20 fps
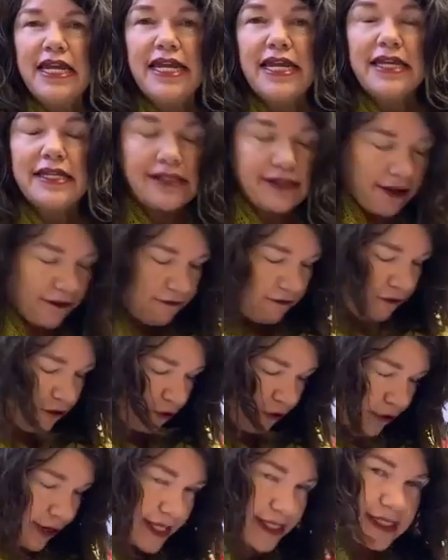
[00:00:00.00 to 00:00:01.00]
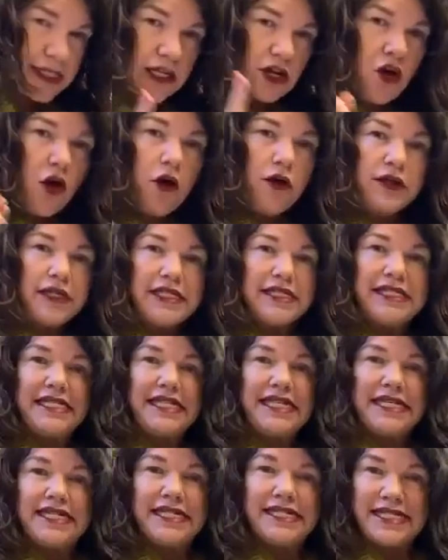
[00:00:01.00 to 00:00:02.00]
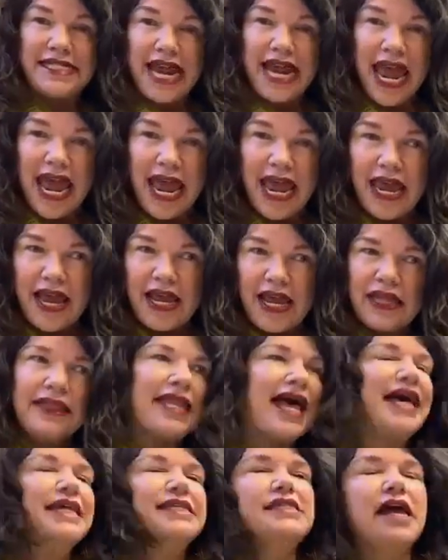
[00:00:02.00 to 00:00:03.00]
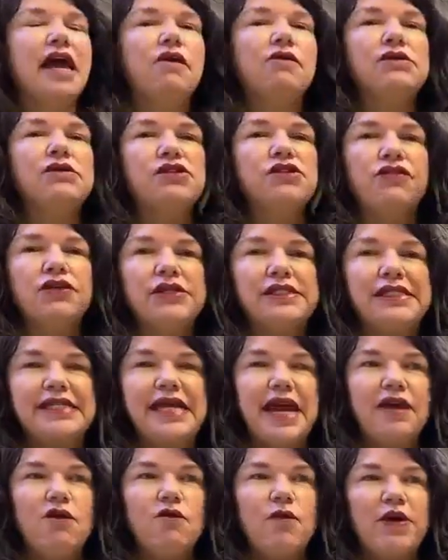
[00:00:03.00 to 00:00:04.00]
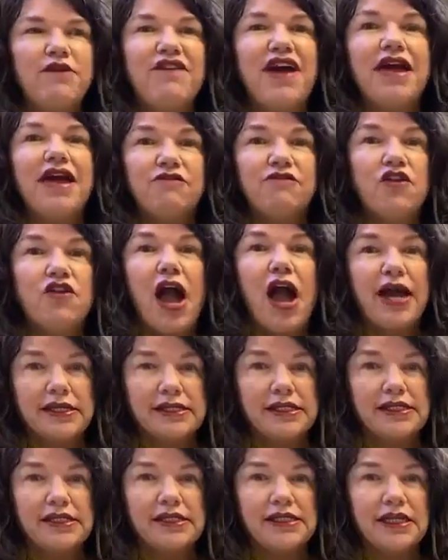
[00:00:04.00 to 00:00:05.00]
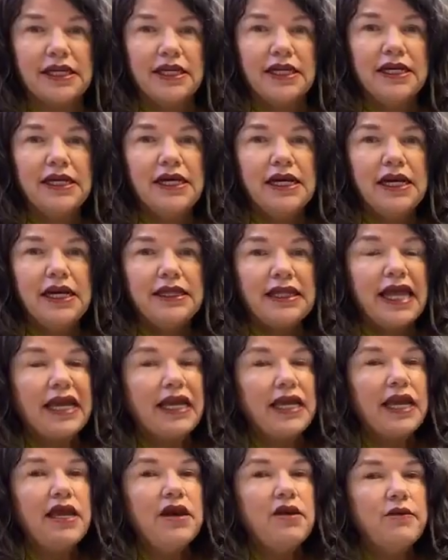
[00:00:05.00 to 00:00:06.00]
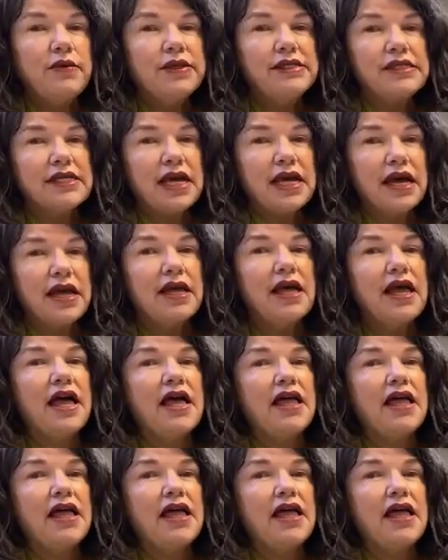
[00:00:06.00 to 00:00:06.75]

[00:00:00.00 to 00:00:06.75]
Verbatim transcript: is freezing cold today. Last night was the first day we've had frost. Like oh it was God, a, it was